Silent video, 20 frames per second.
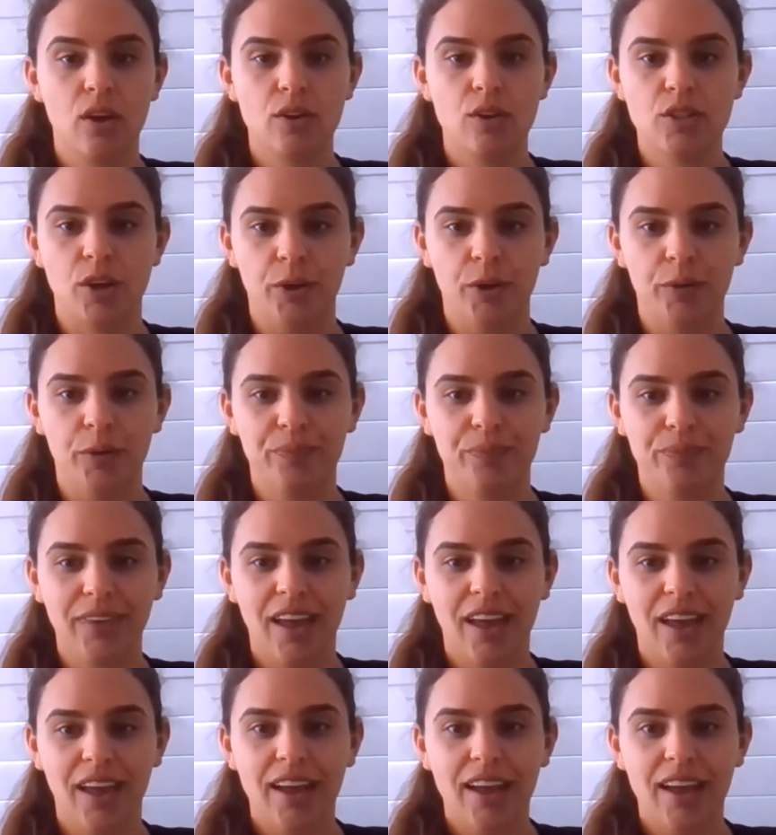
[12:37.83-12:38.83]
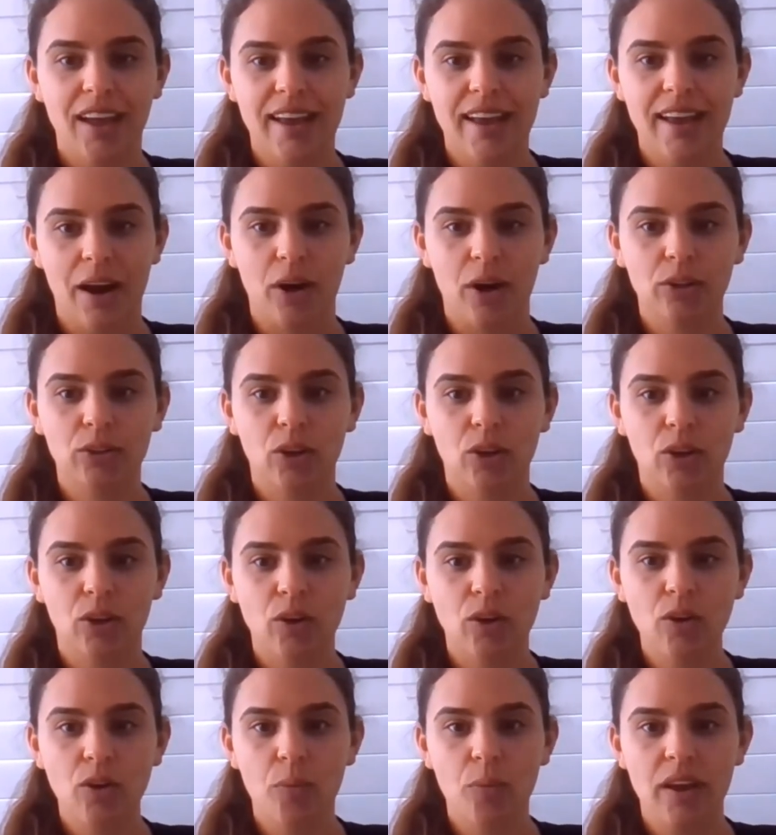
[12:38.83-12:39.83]
So now,
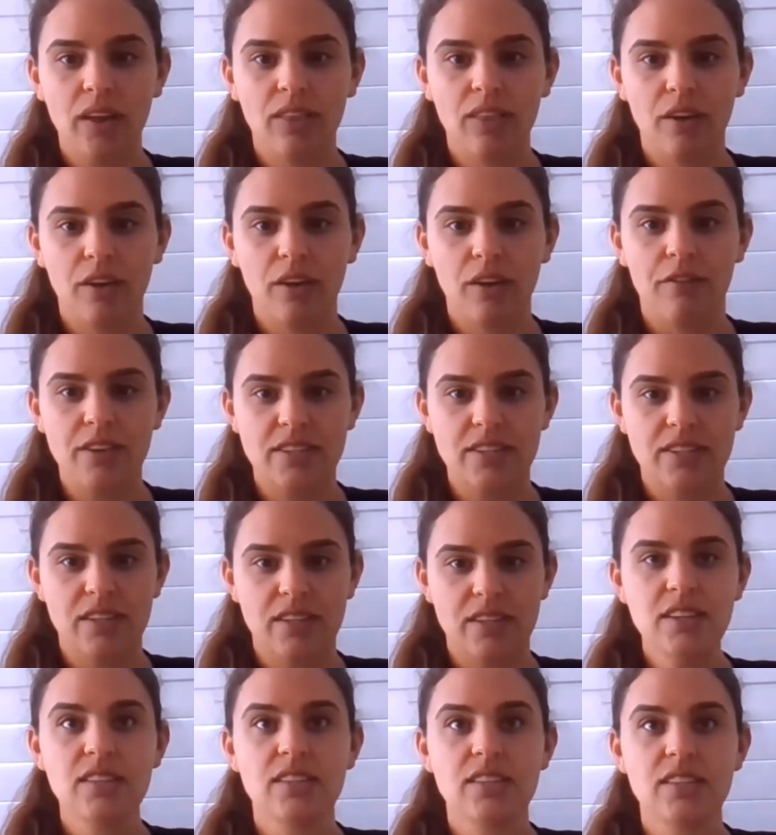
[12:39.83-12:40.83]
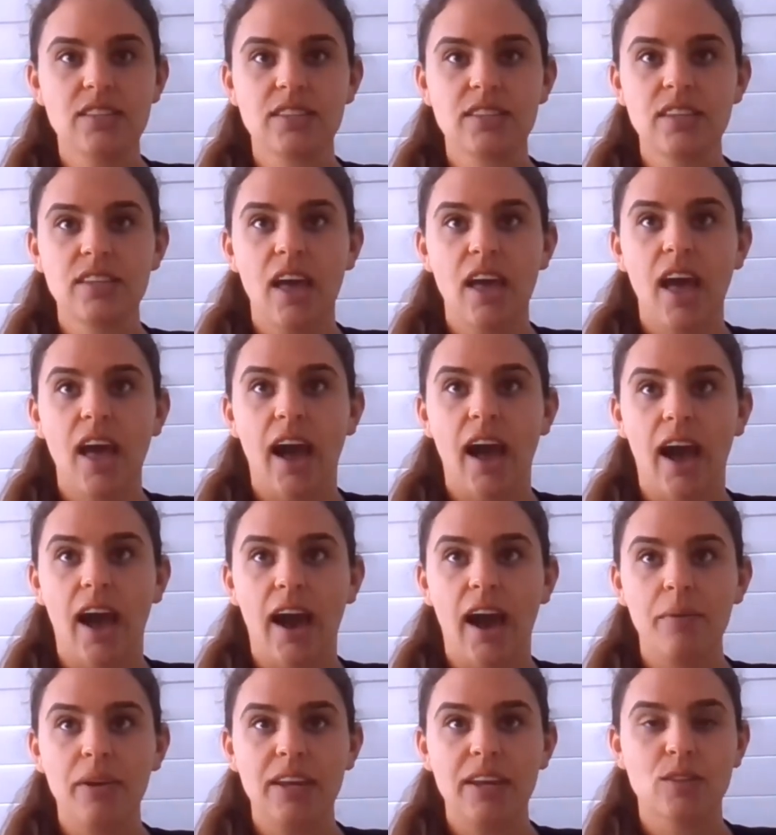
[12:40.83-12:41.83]
along with visits,
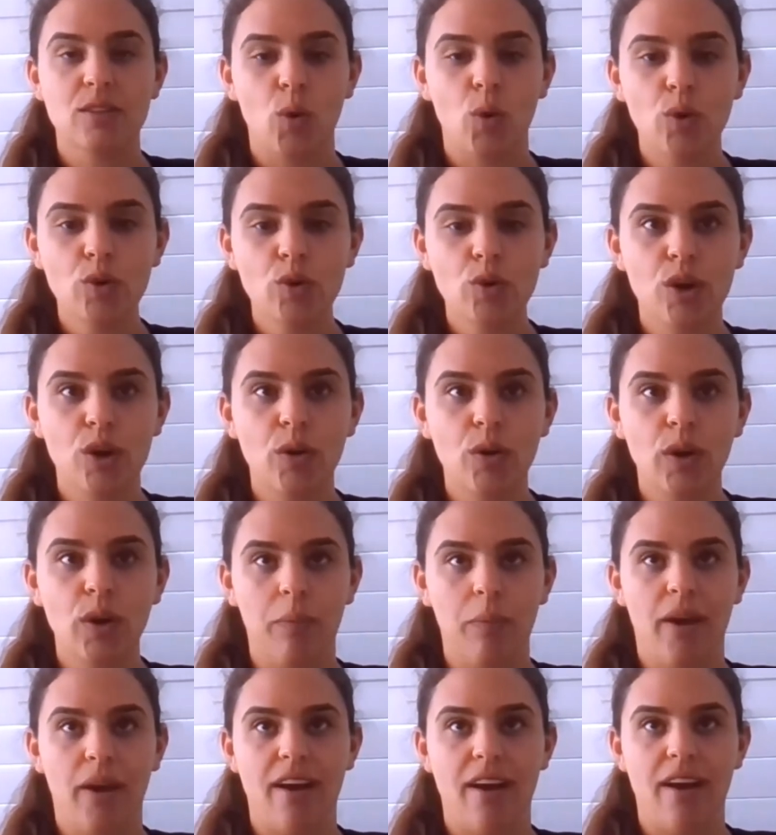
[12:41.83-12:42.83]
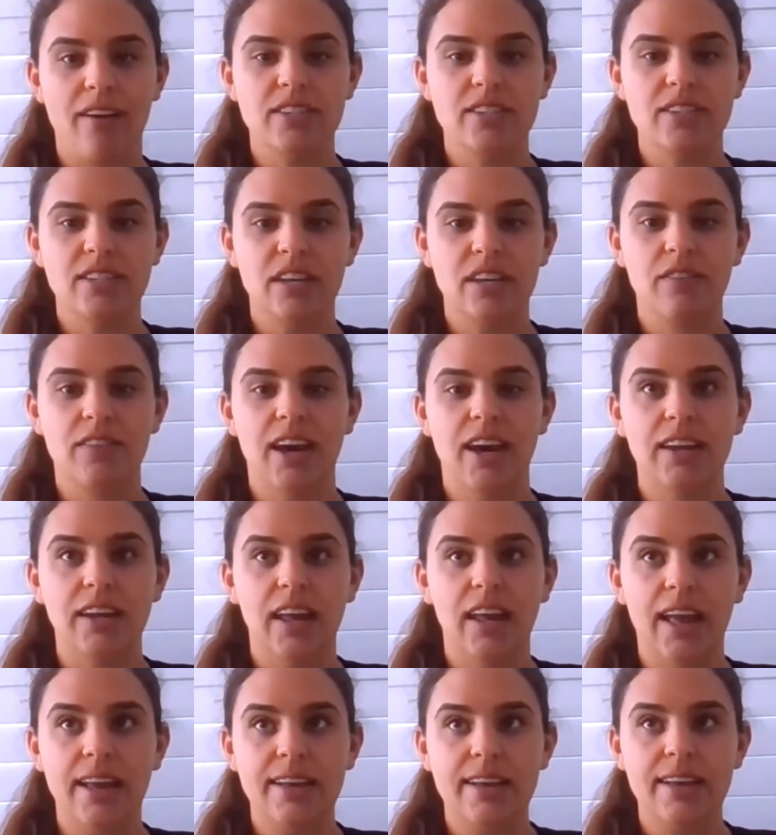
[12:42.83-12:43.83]
it's also imperative
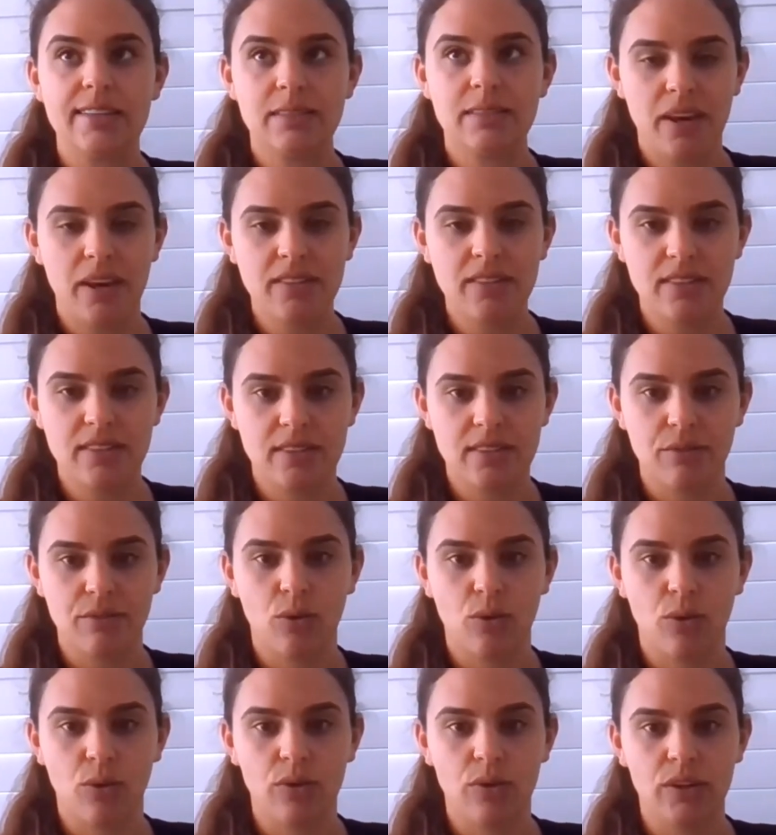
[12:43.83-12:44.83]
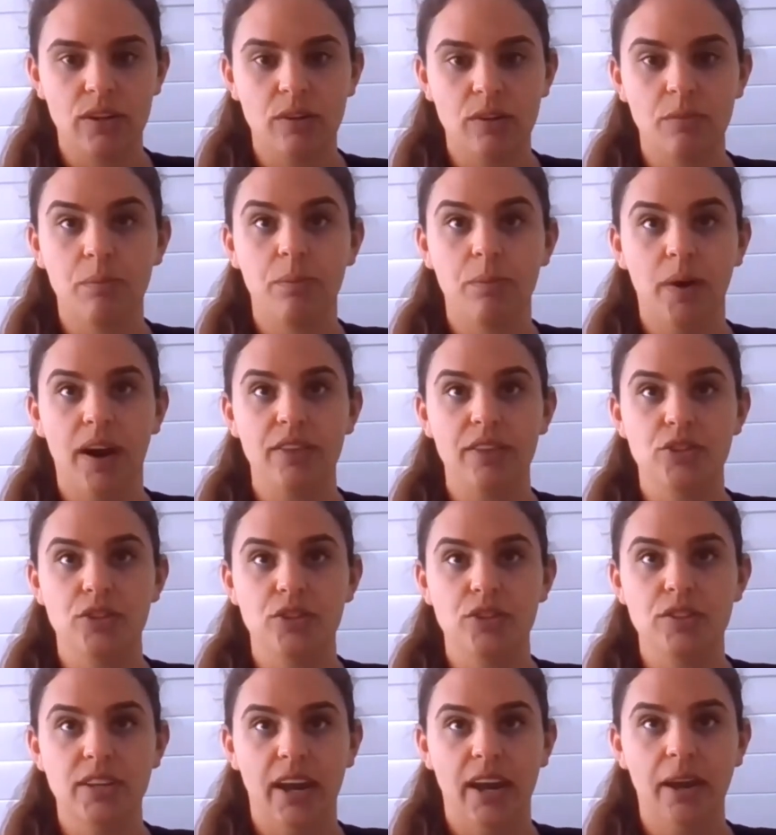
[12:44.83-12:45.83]
that expenses are recorded by the
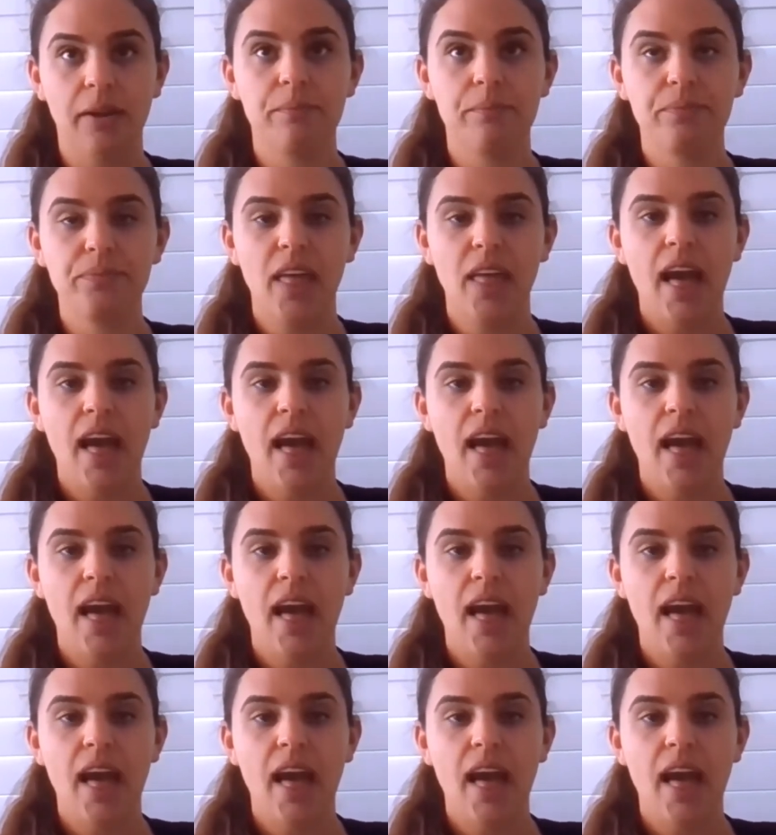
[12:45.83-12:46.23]
due date.